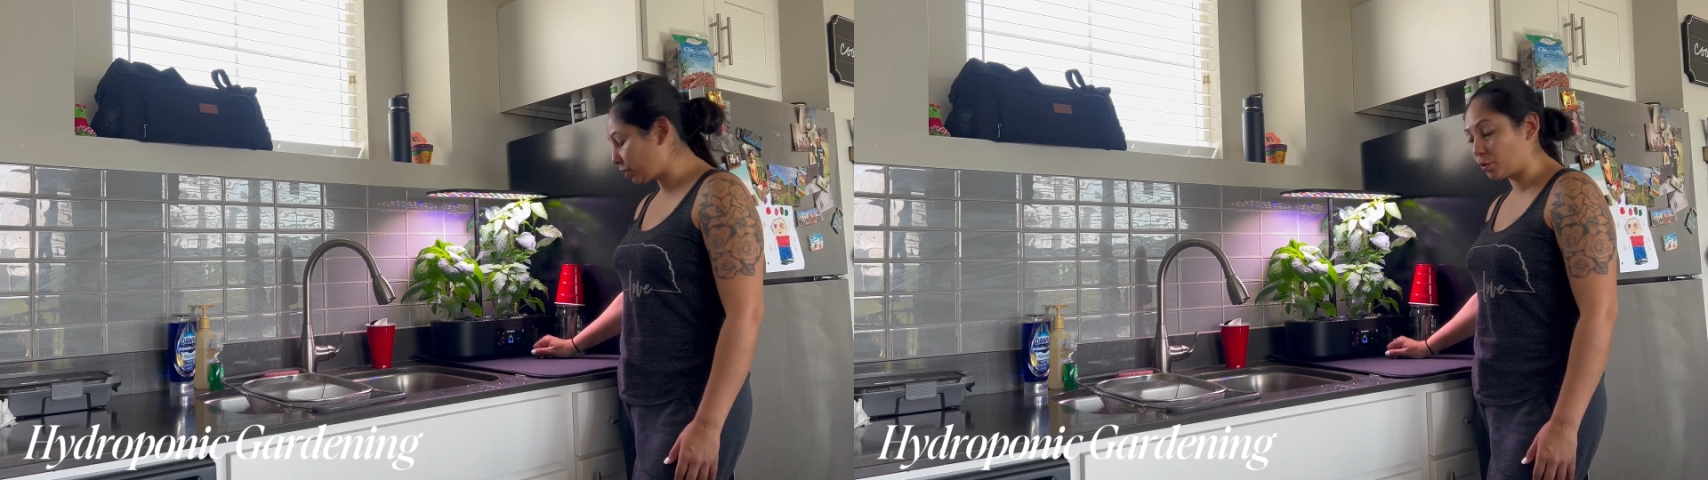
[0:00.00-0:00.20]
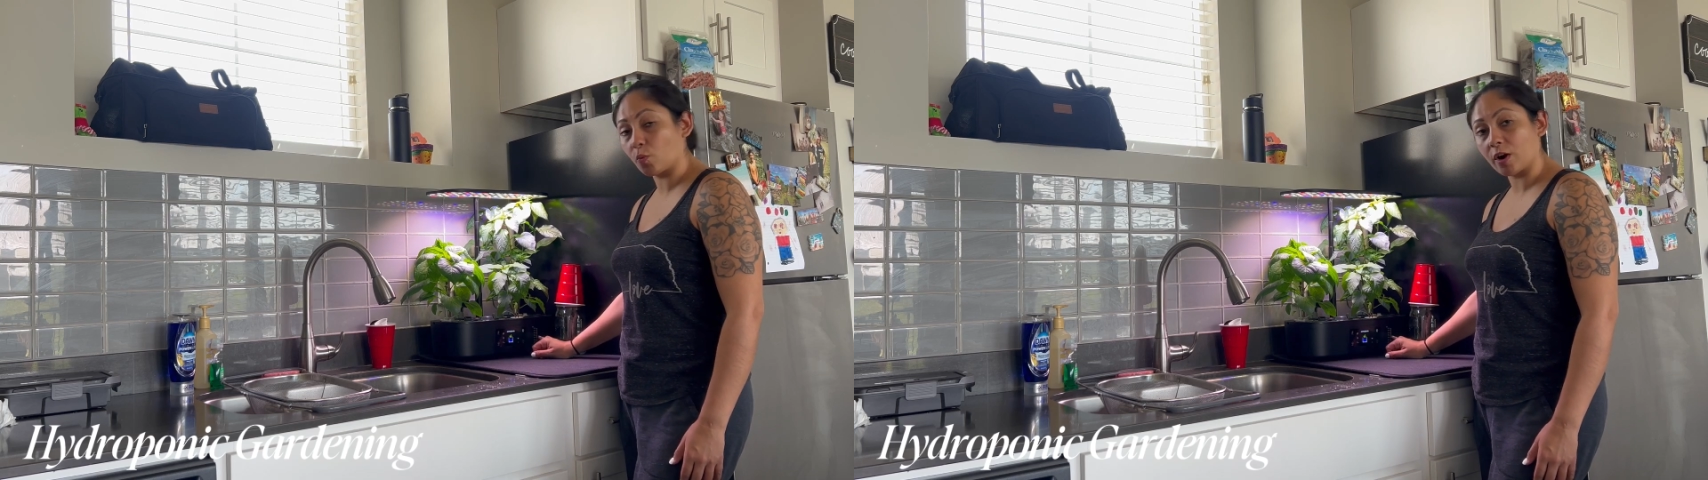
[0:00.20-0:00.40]

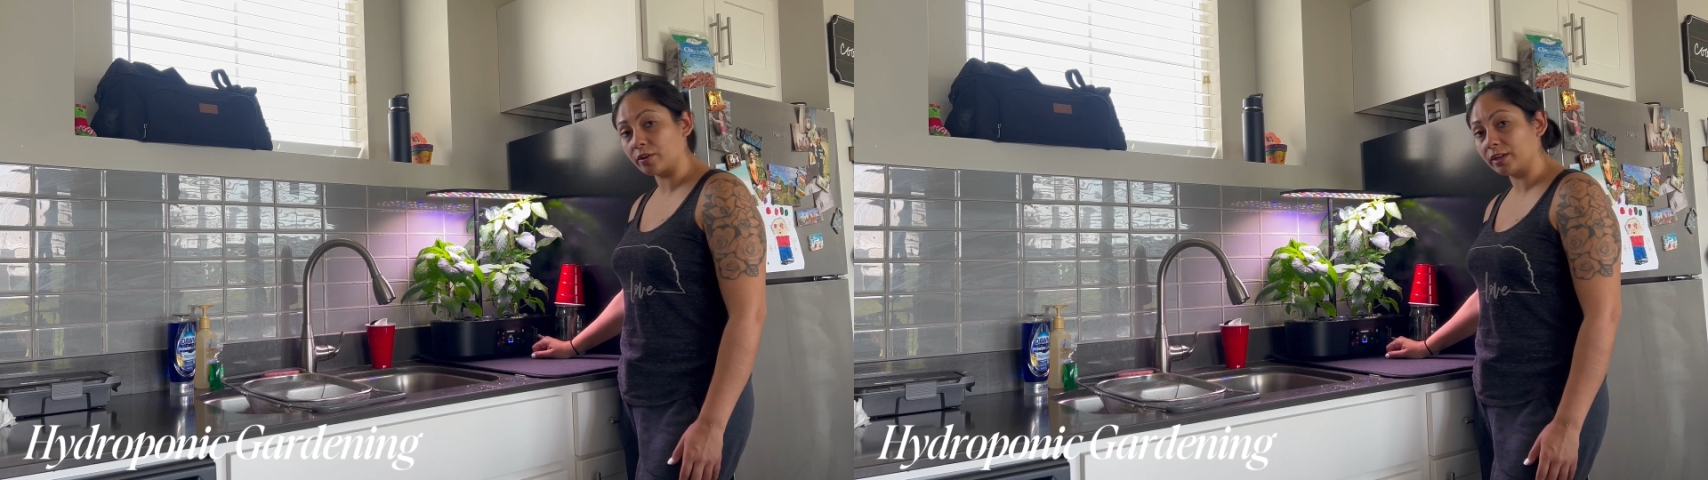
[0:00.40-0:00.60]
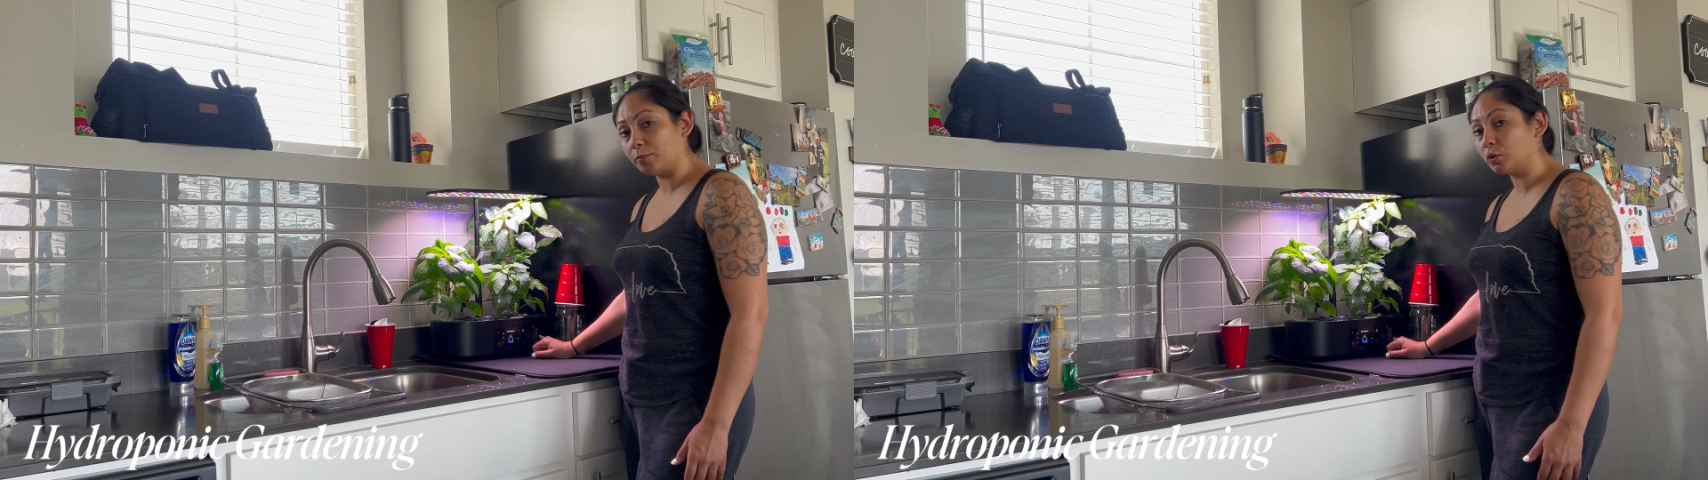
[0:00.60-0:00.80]
the water
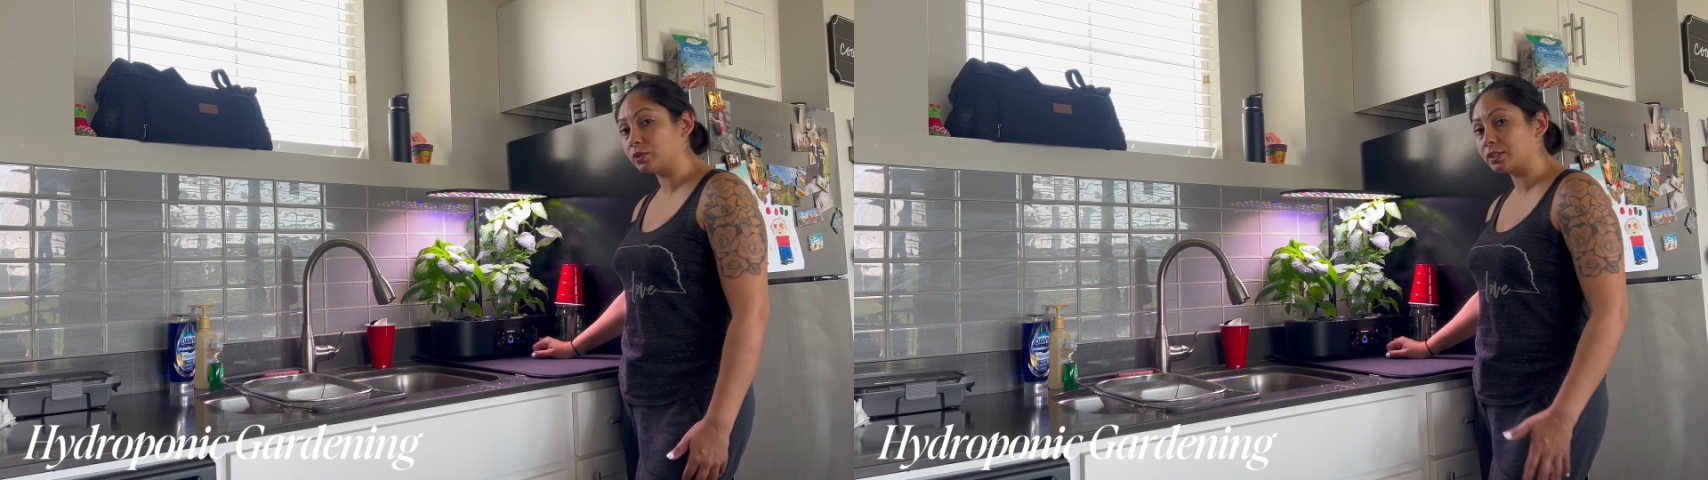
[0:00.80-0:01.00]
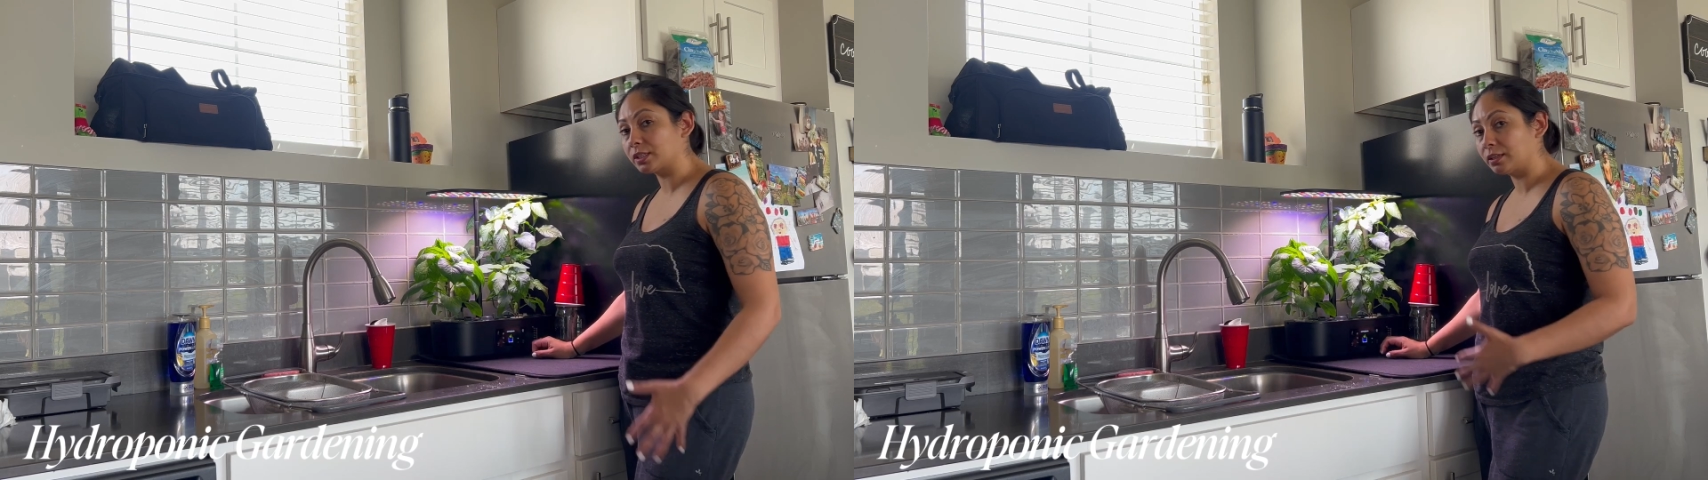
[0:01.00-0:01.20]
levels,